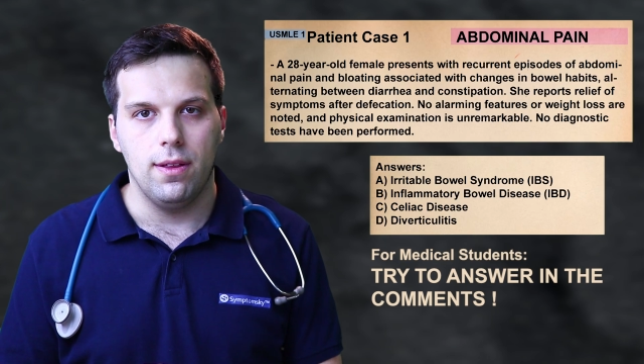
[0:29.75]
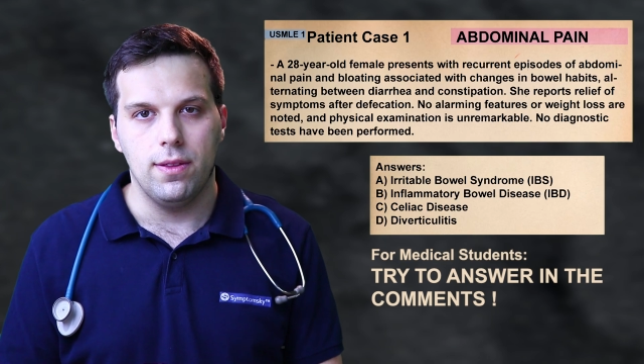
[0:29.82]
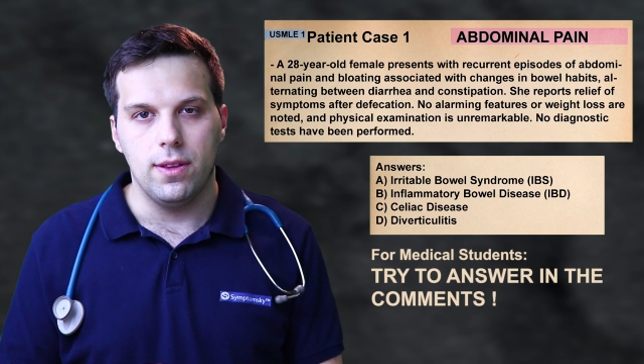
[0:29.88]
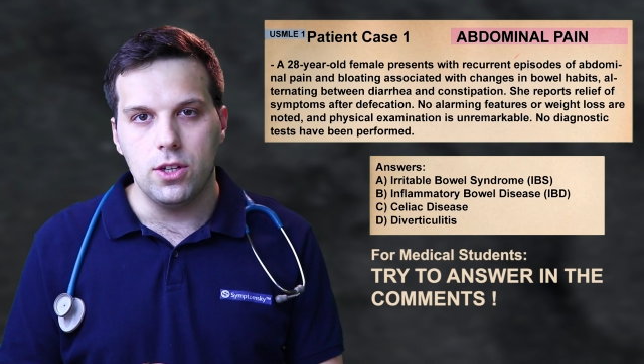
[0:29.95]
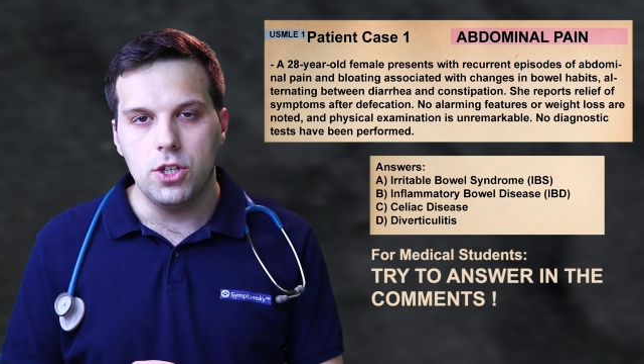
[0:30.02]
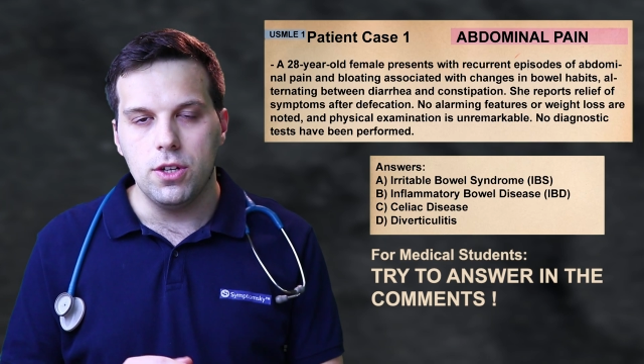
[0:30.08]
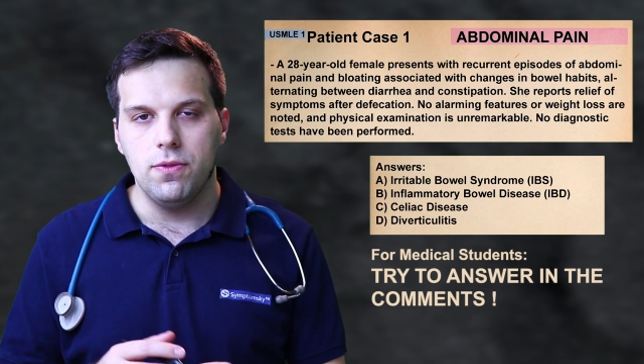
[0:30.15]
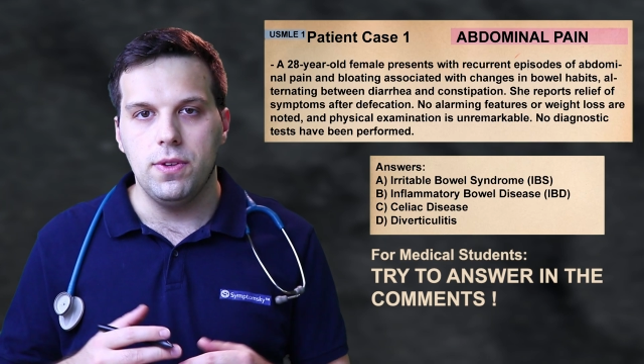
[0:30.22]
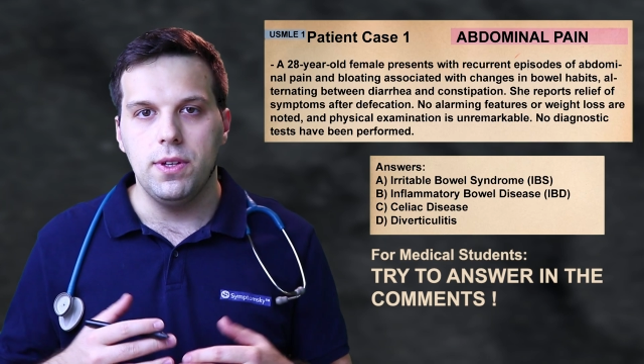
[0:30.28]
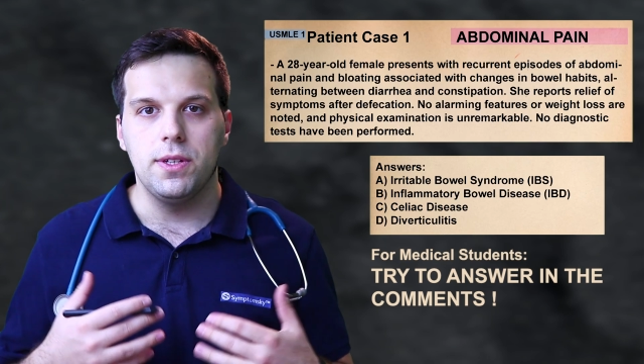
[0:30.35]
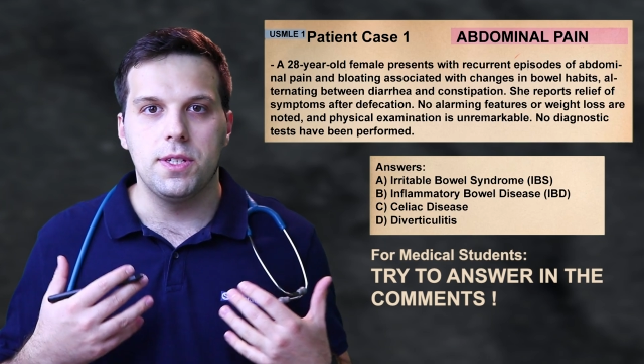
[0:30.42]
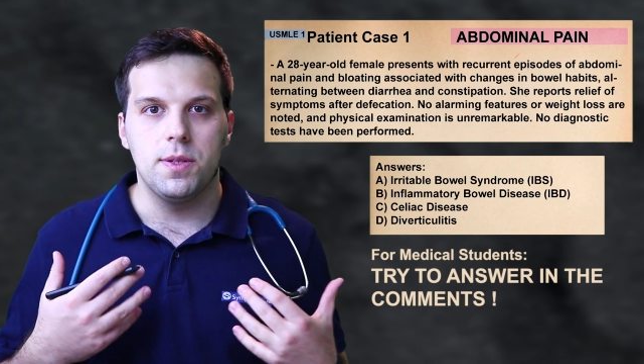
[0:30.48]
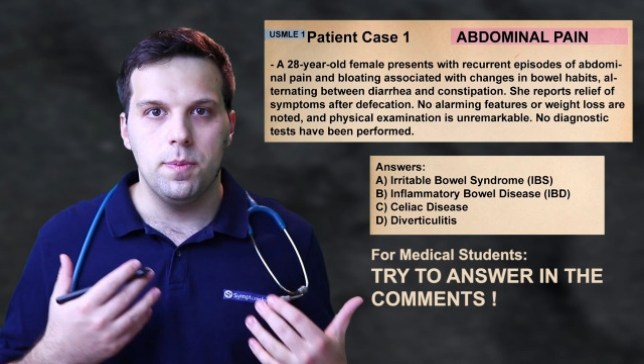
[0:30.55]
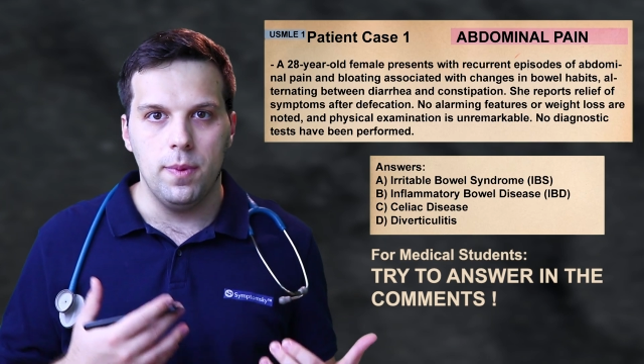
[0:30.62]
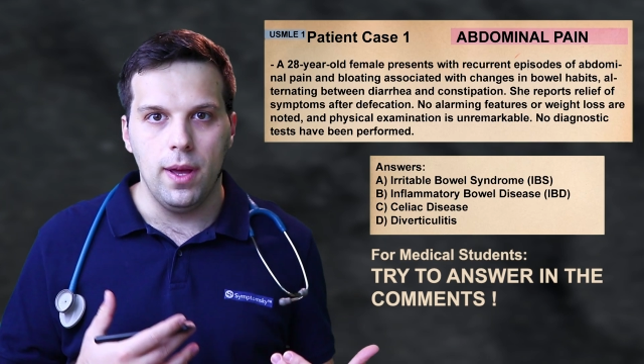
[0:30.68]
that she
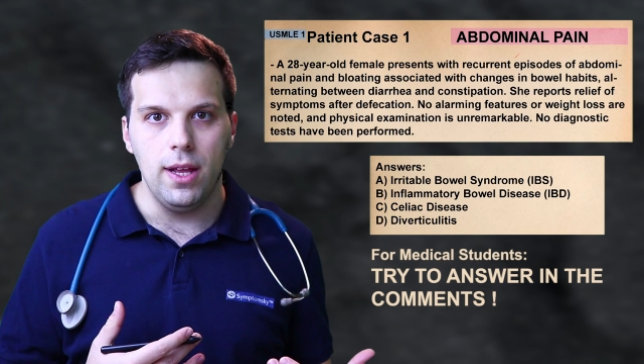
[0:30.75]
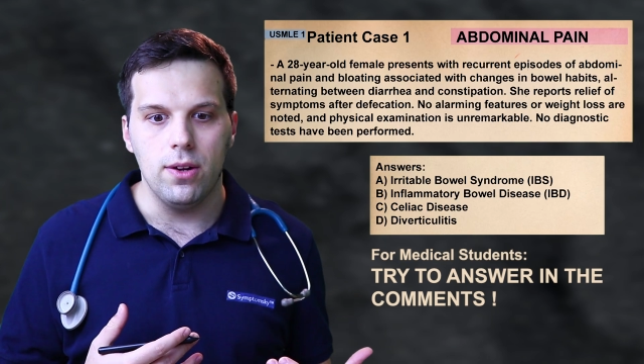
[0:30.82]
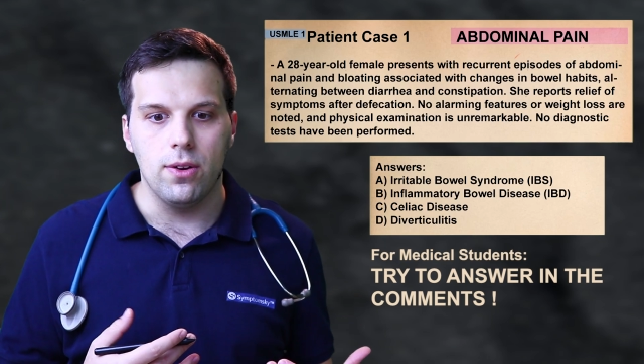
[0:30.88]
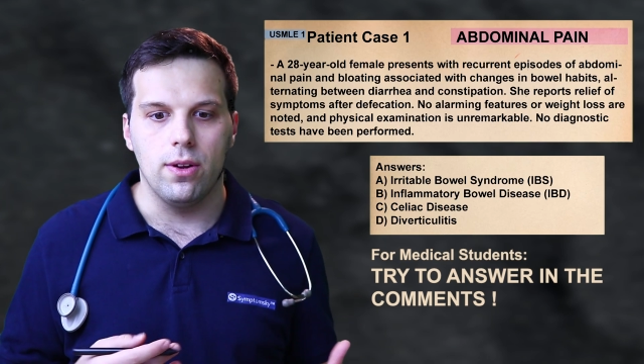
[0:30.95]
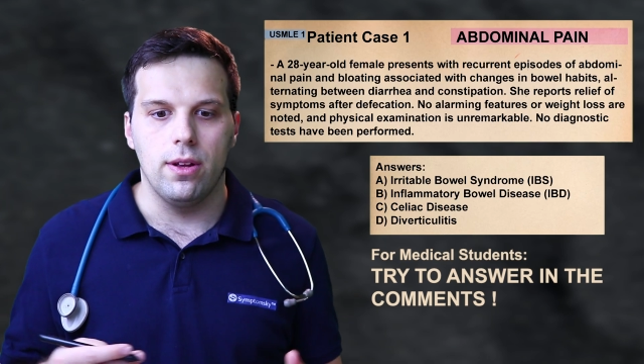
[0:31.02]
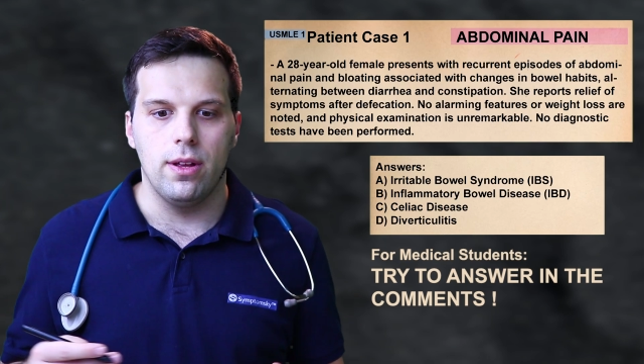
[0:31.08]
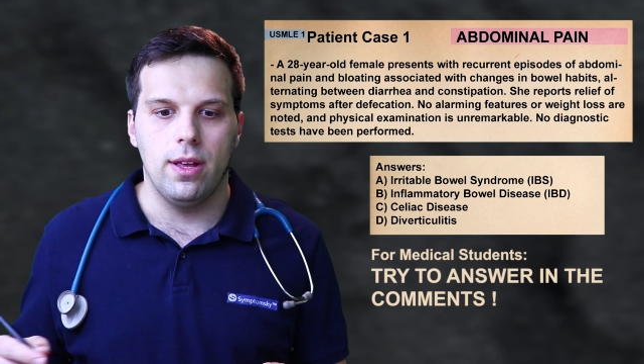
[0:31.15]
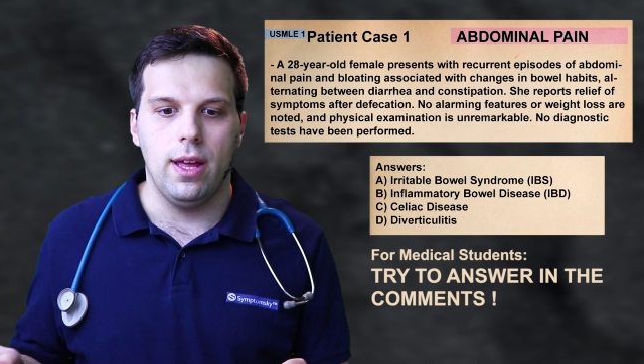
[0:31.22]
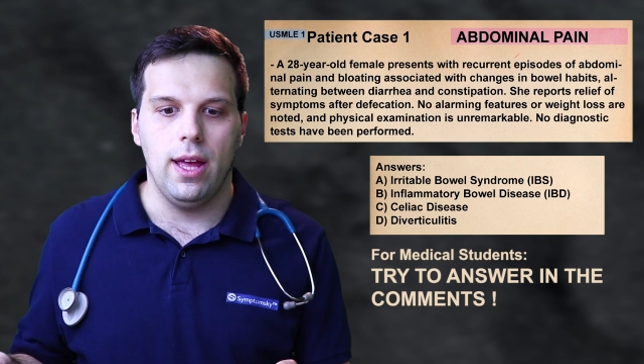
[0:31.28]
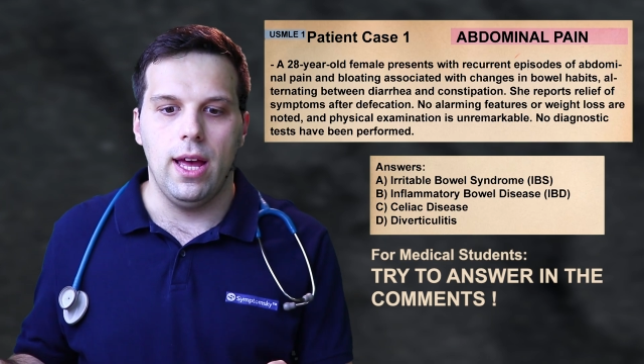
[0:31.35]
feels better